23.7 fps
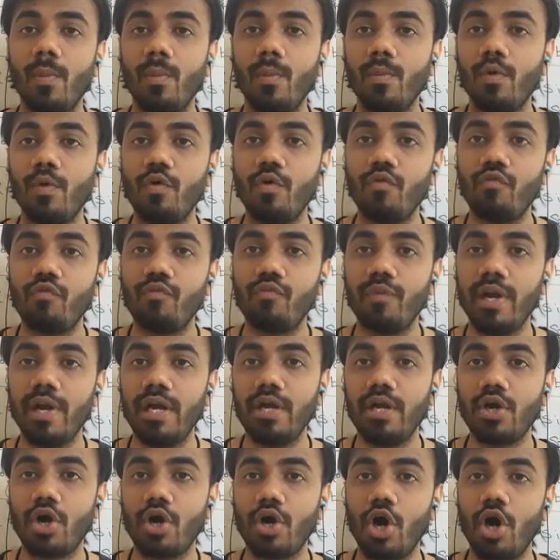
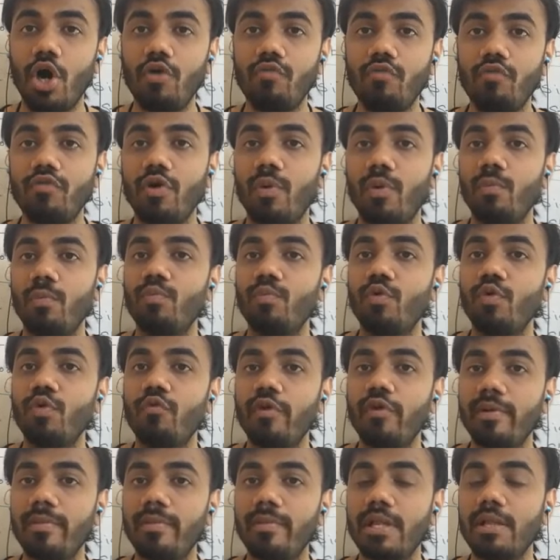movement of
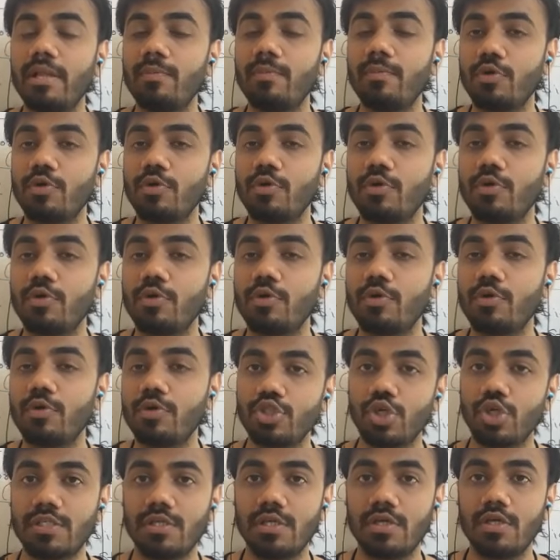movable
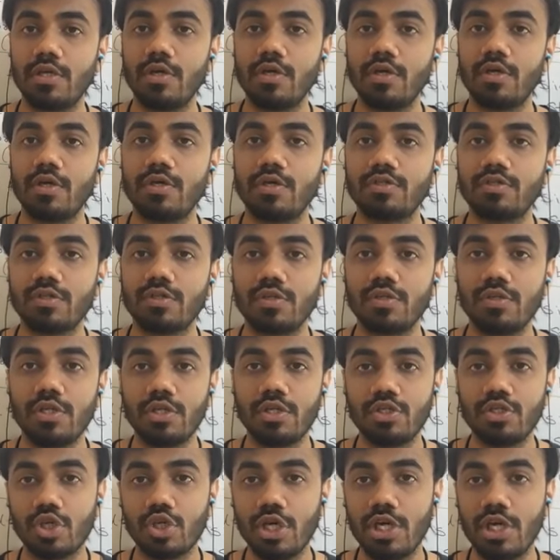bone joints.
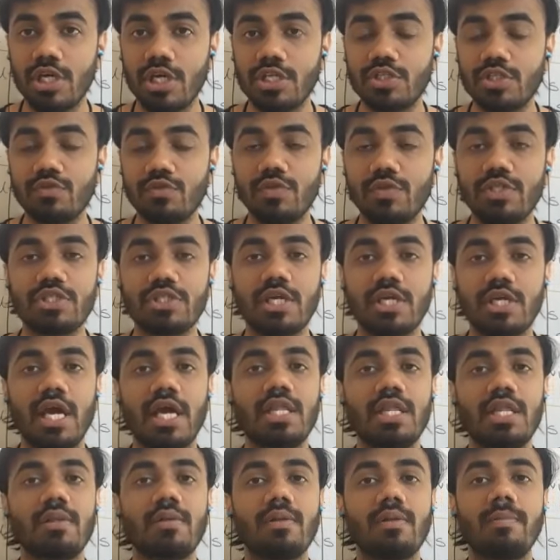So the joints which
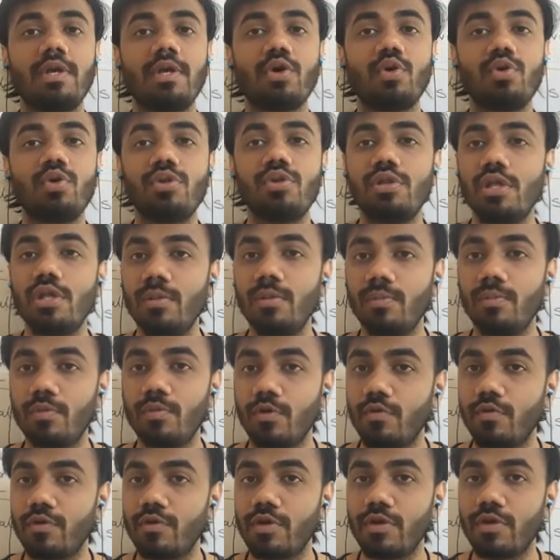can be only
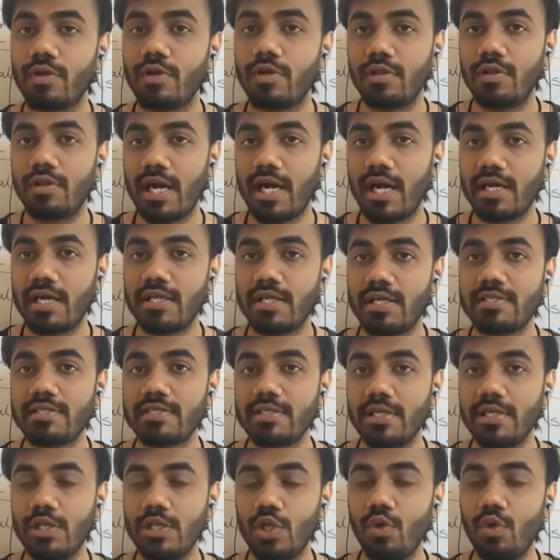moved, that is
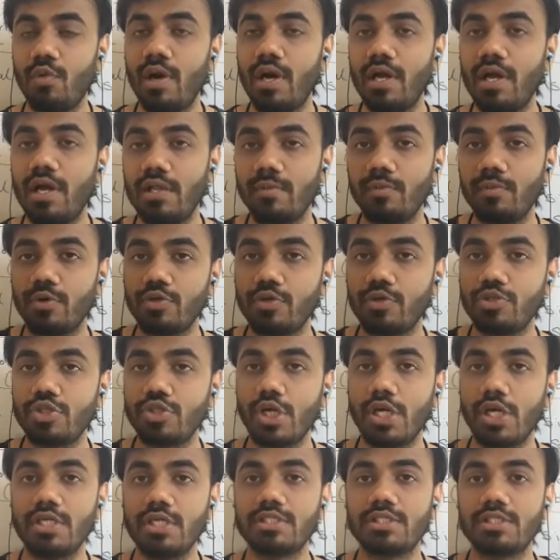synovial bone
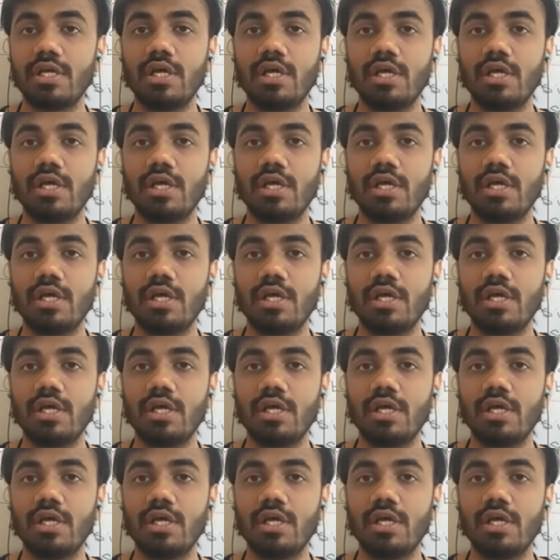joints,